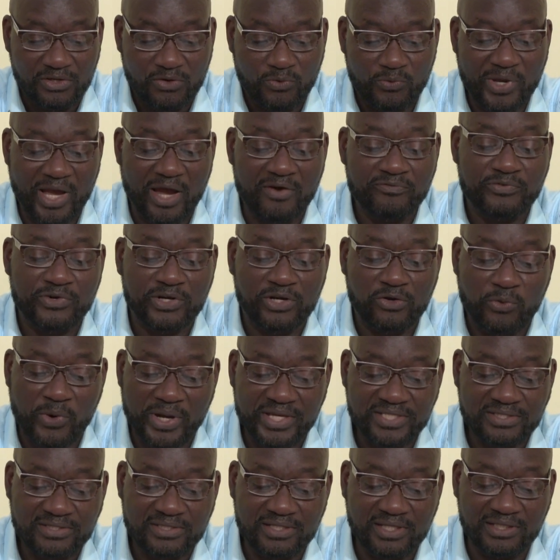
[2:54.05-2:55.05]
We have
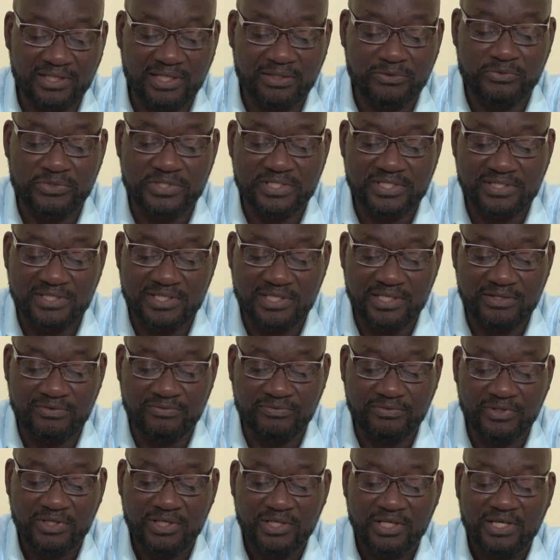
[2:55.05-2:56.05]
requested and
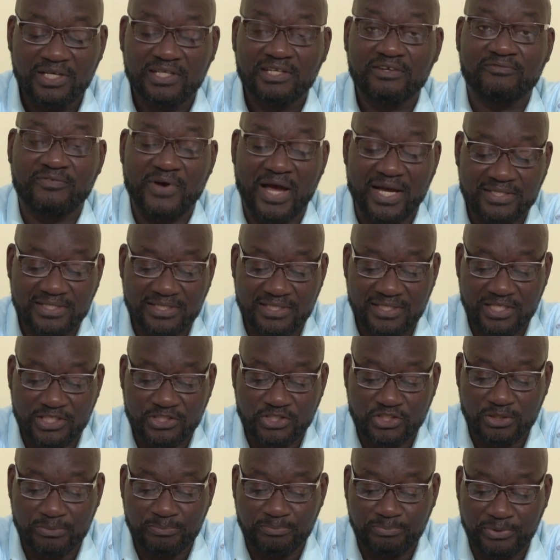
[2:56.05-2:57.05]
received the
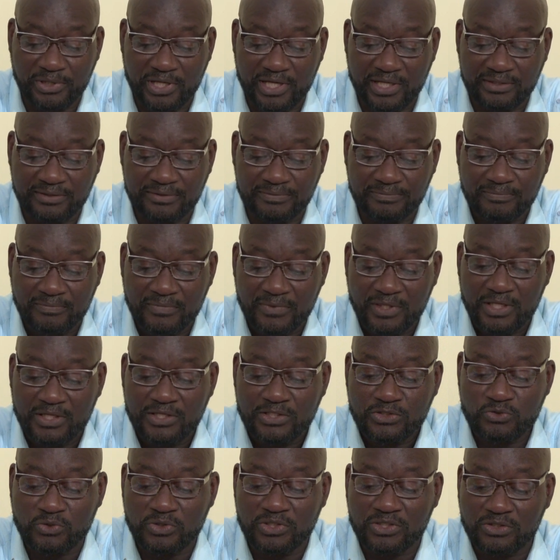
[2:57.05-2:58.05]
vaccination plan
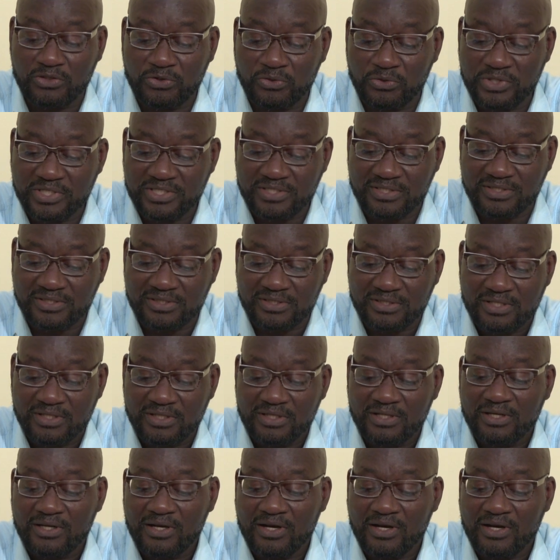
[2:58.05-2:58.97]
to increase